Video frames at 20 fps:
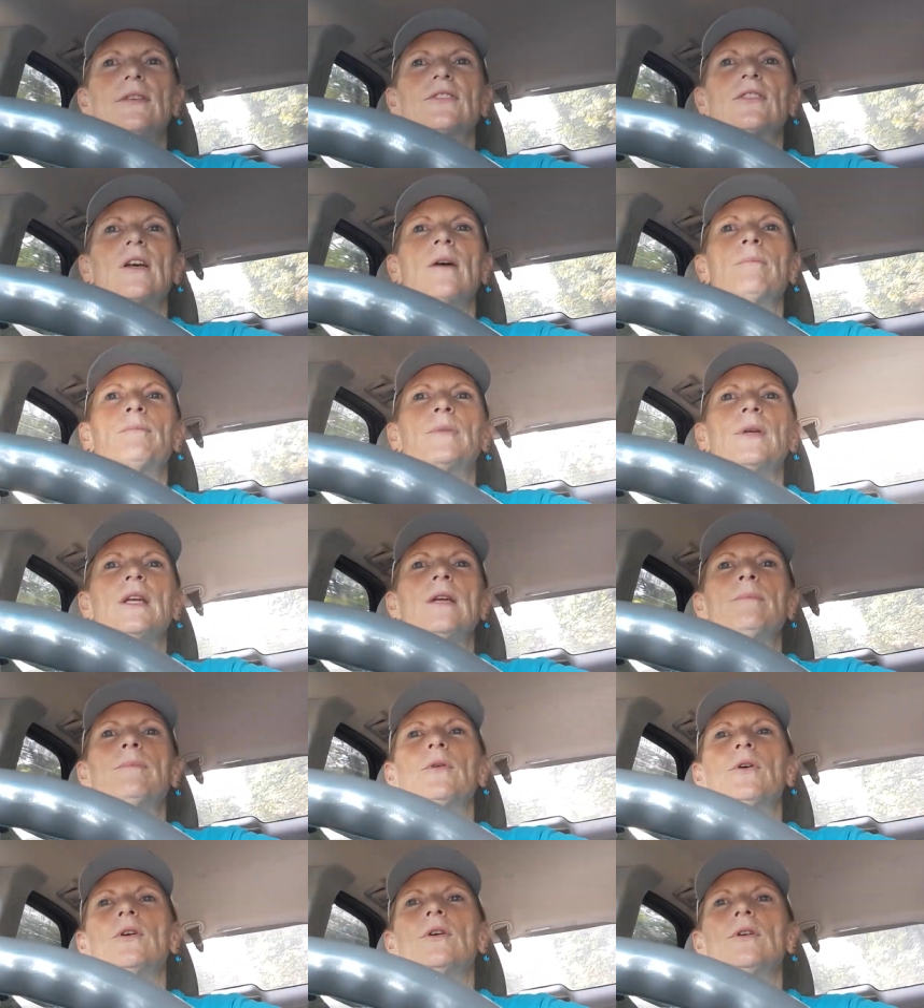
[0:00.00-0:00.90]
some
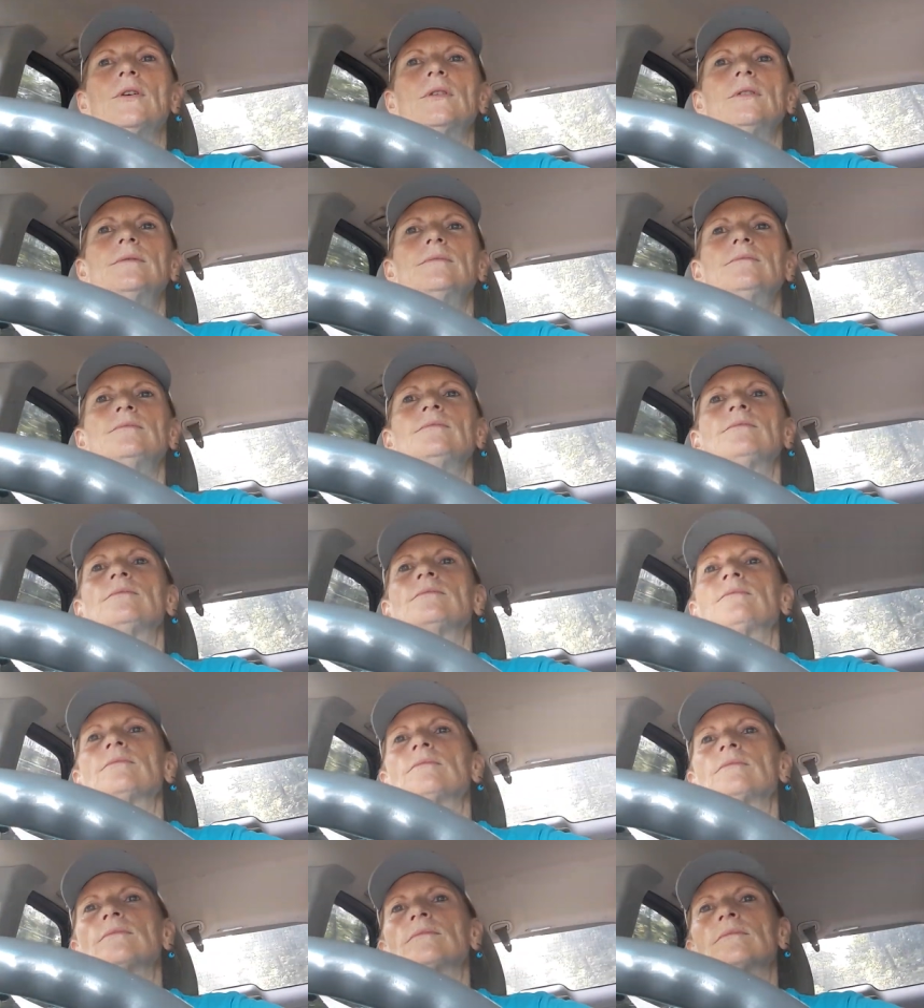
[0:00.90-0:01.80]
people
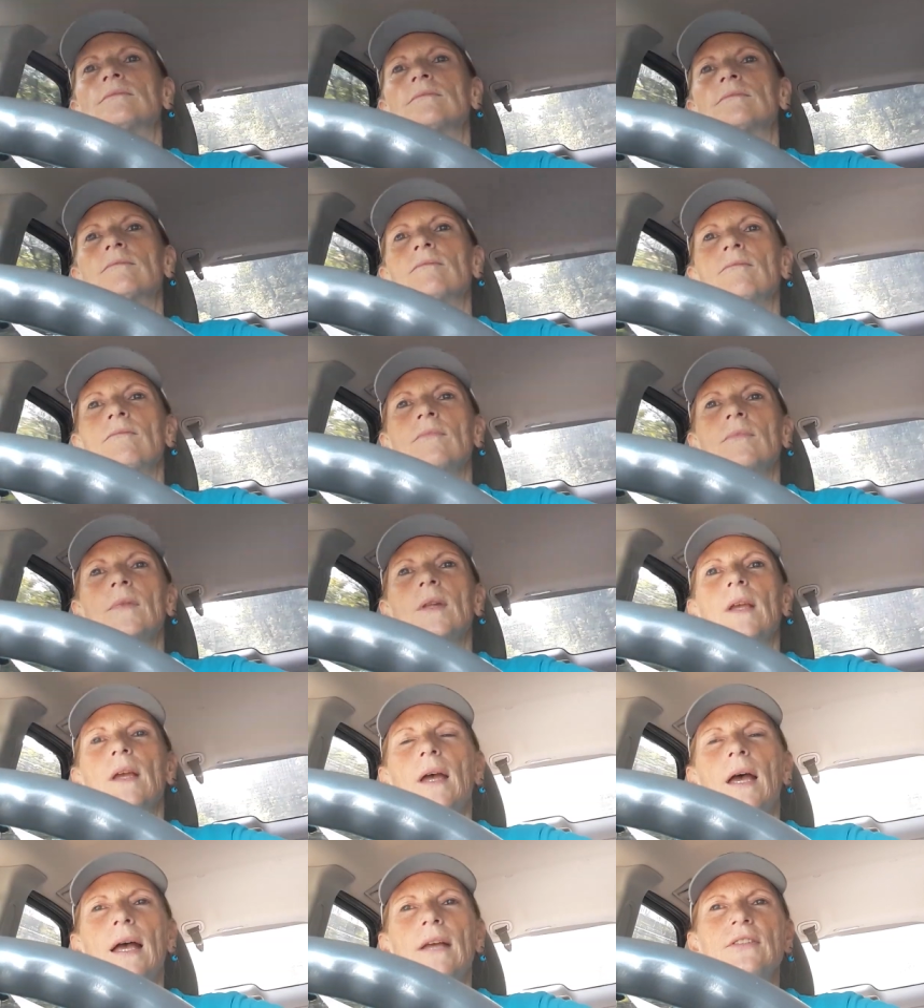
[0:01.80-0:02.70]

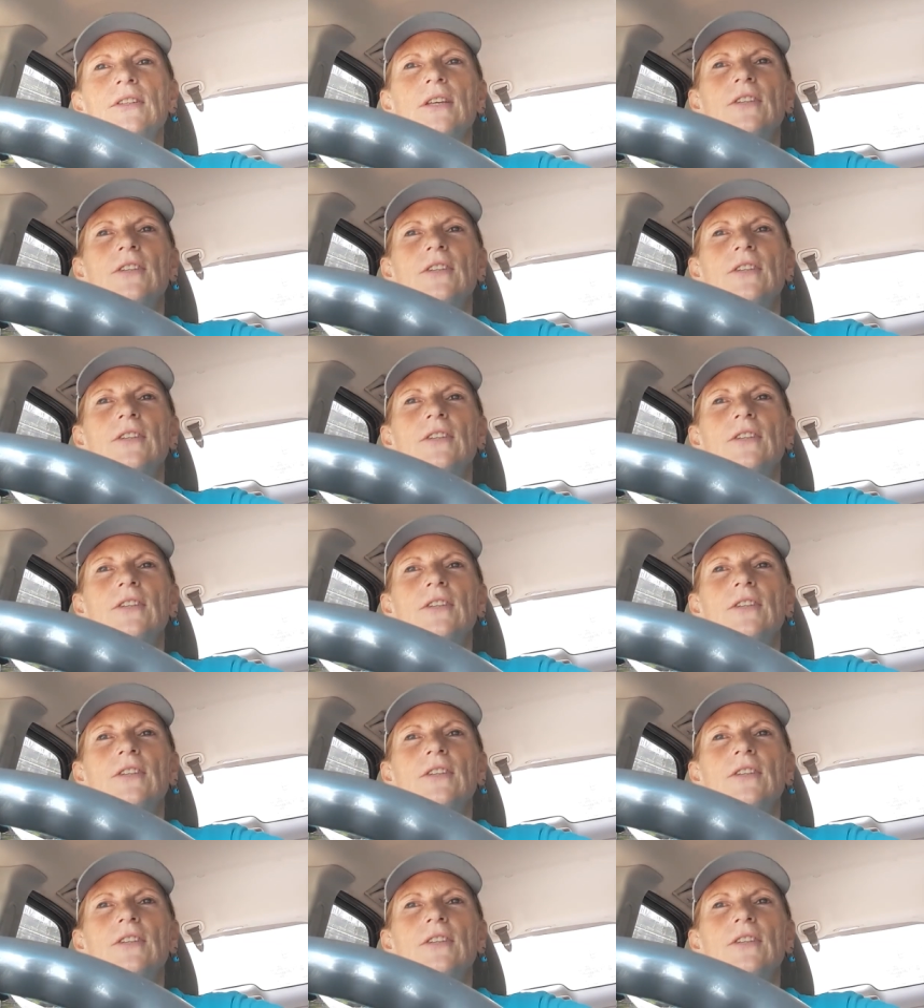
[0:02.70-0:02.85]
as